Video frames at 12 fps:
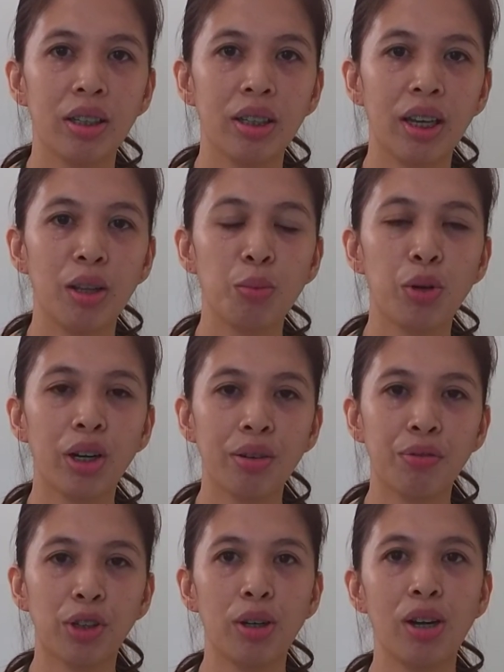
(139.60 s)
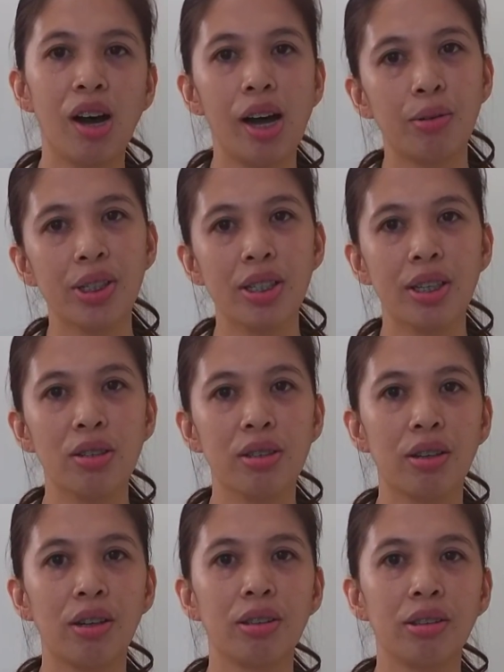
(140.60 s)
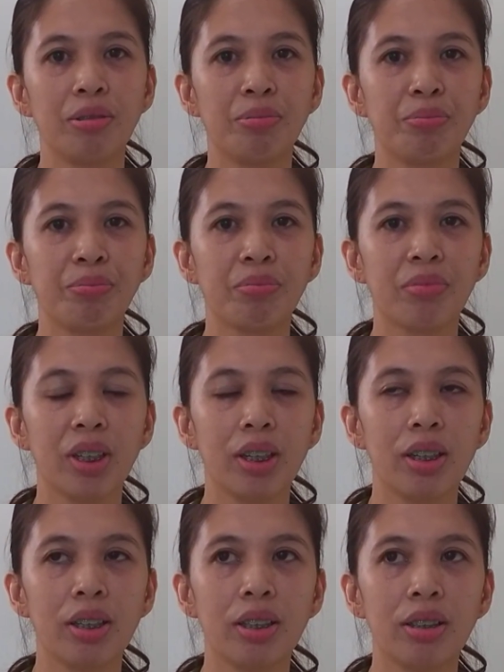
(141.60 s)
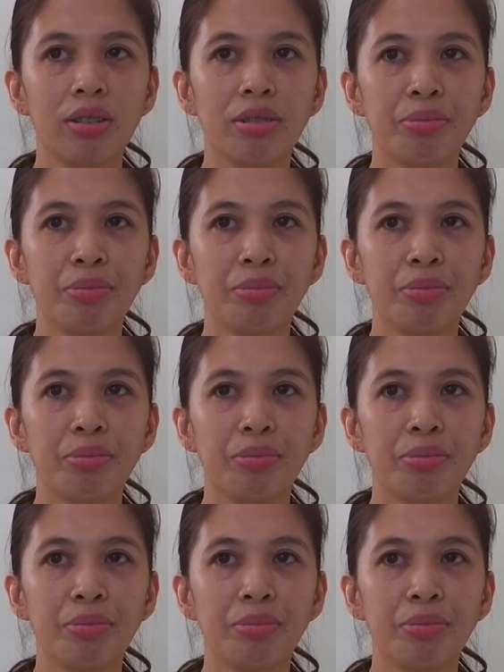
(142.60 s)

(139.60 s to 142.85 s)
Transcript: can work for long hours also, and